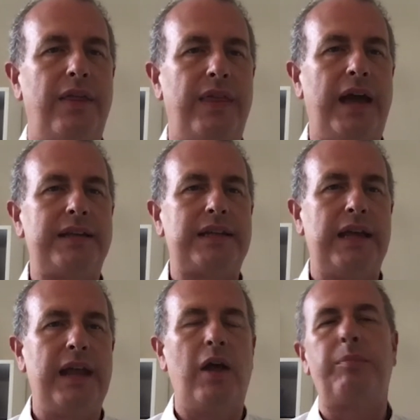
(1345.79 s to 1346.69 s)
that
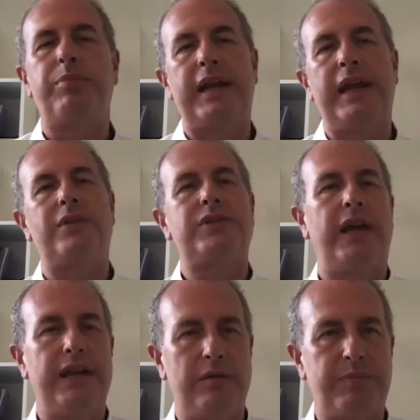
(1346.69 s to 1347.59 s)
can help bring an
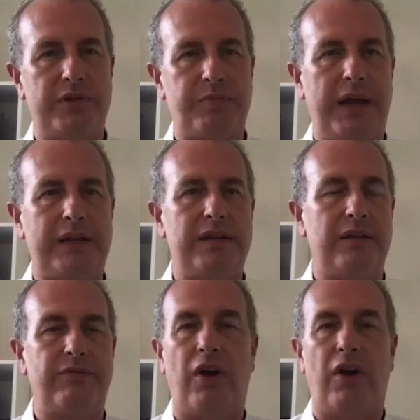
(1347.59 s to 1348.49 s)
outside-in
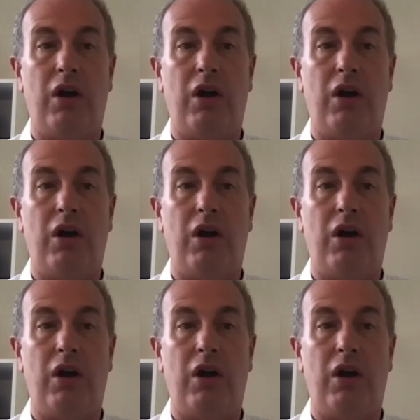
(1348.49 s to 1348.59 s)
perspective